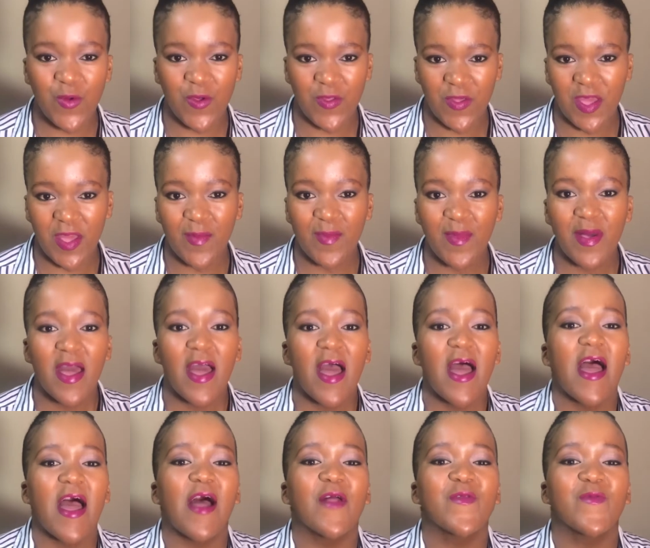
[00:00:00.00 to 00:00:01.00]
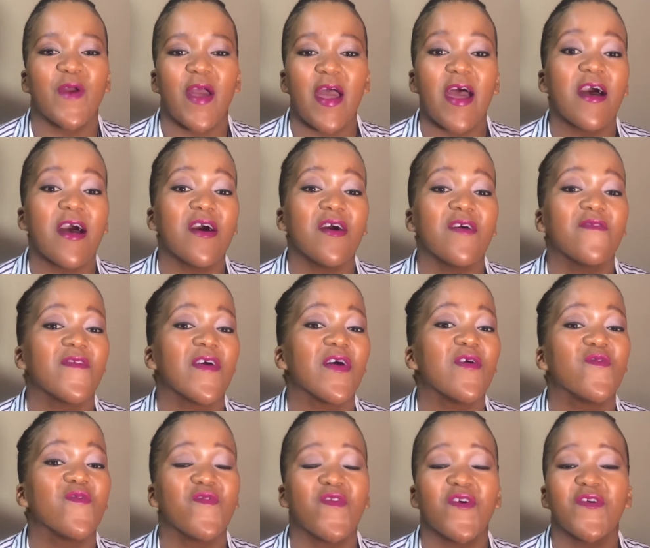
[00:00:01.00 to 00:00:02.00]
with Him and to have a
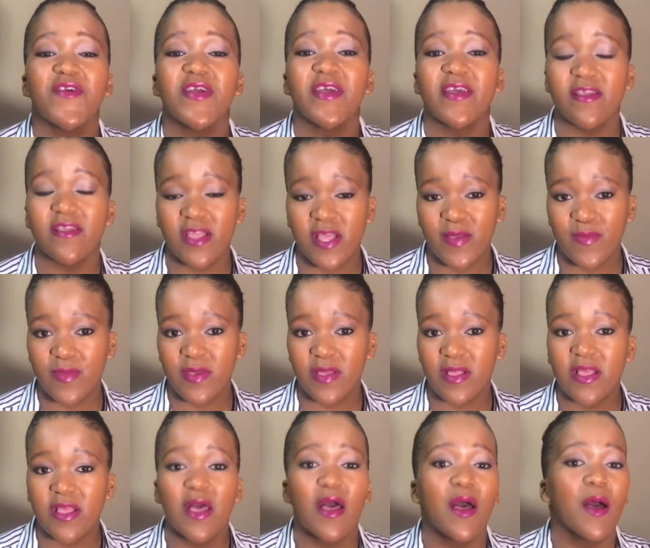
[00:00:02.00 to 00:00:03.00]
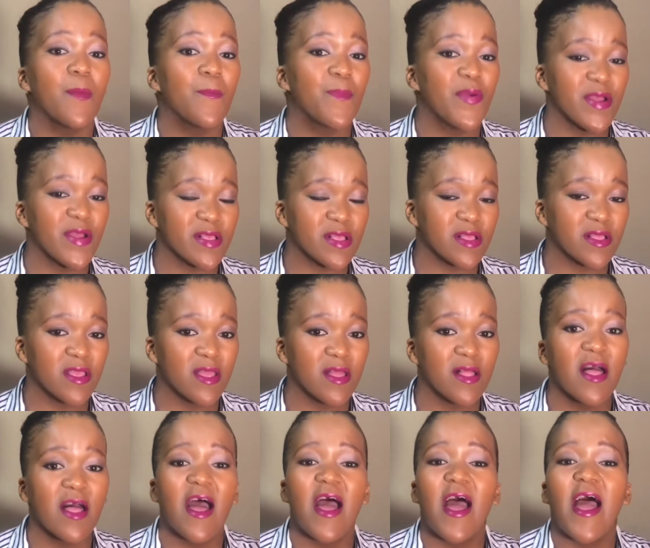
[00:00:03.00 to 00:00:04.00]
very intimate, personal,
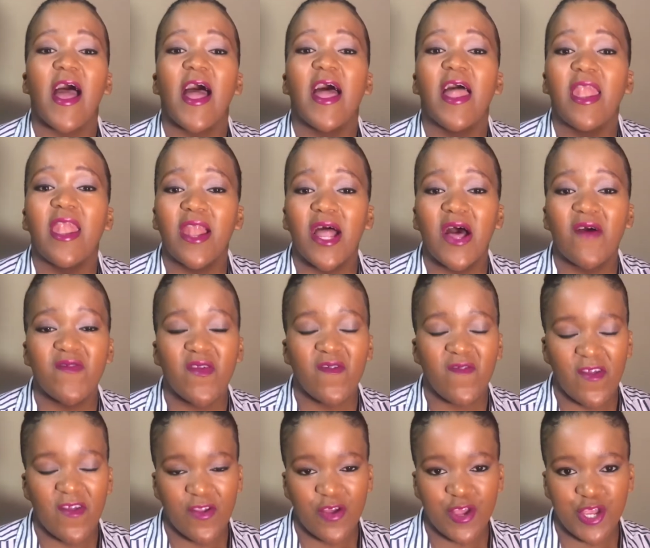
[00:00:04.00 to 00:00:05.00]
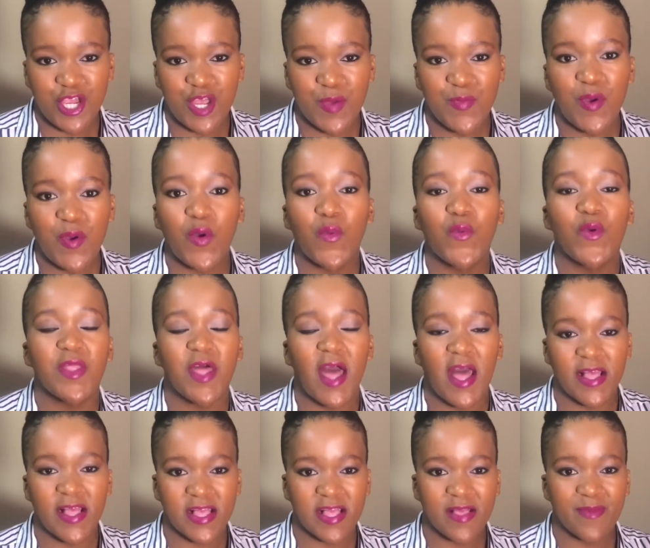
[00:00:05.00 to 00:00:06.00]
and lovely fellowship with
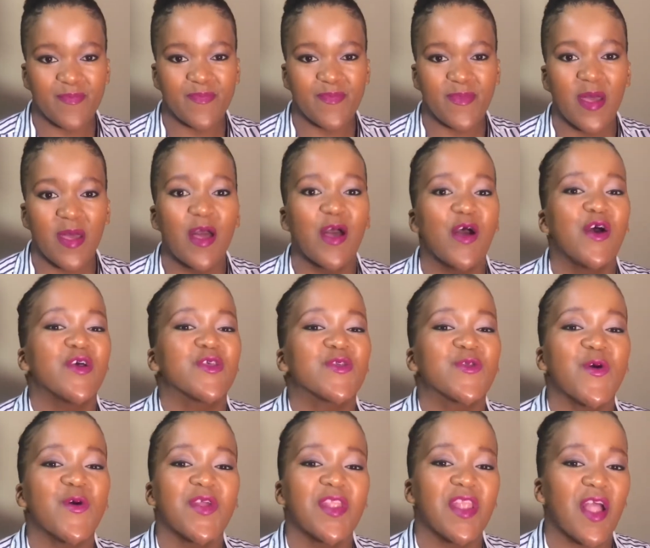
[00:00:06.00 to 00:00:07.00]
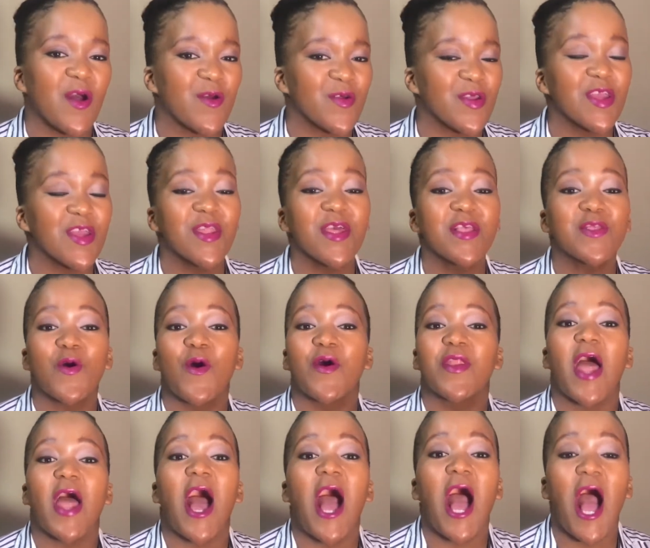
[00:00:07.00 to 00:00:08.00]
us. So now it is on
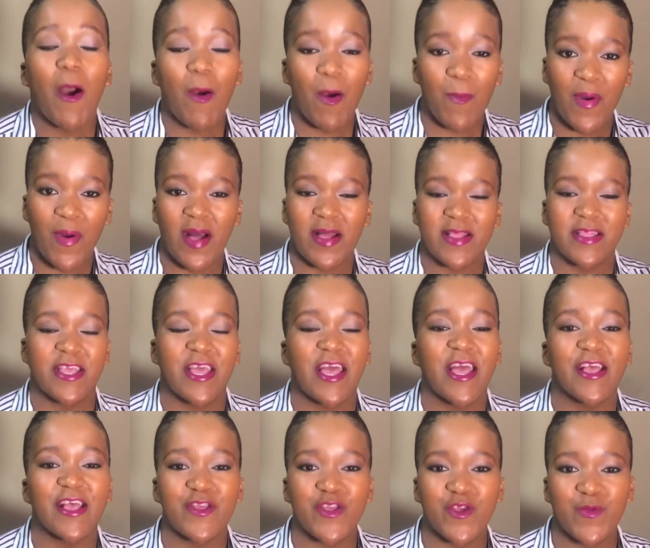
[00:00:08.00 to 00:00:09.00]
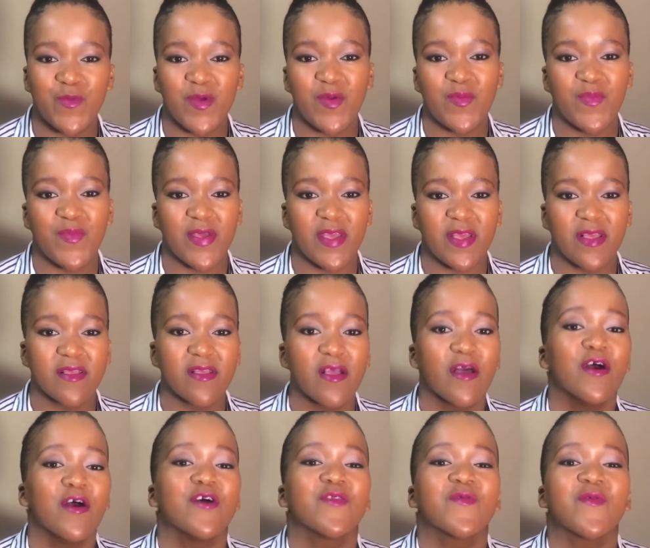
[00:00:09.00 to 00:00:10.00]
our part as human beings
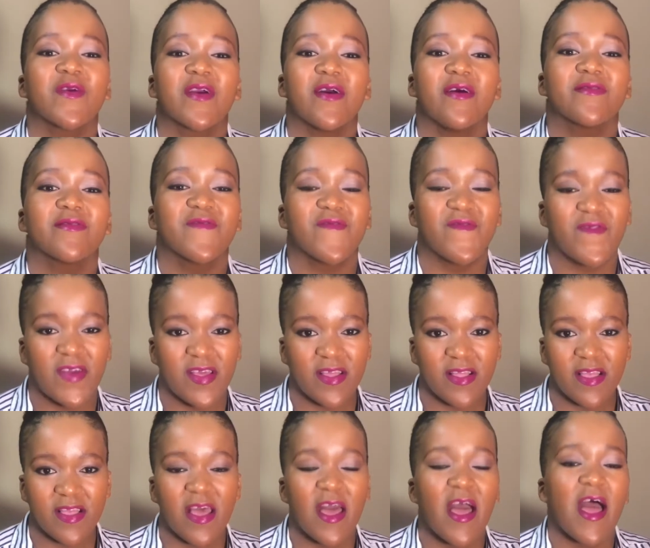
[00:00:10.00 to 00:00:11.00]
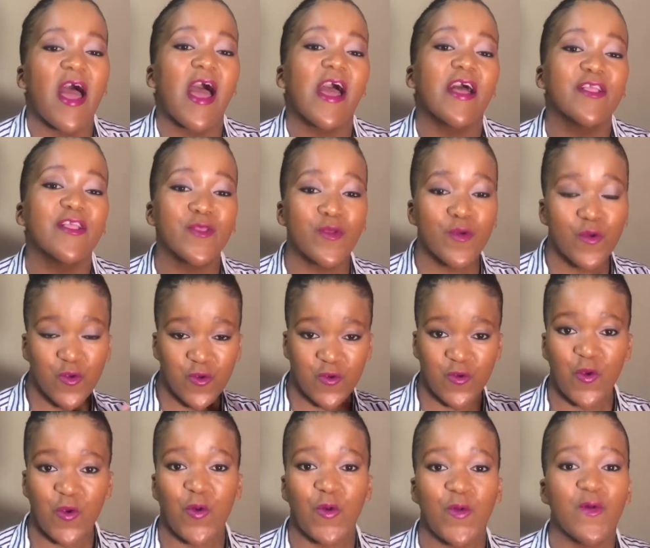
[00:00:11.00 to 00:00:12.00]
to cultivate and to
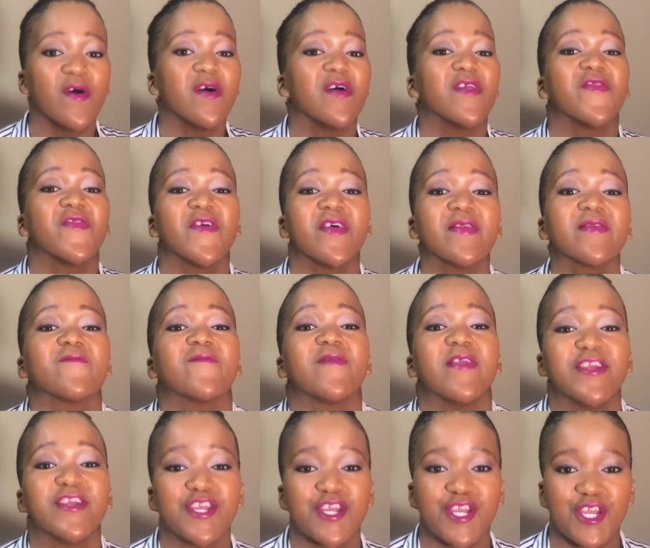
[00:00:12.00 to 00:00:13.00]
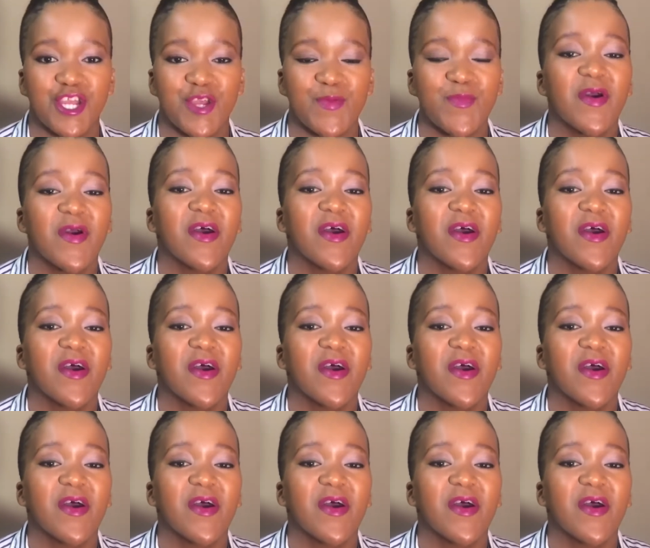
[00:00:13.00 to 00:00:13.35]
grow this relationship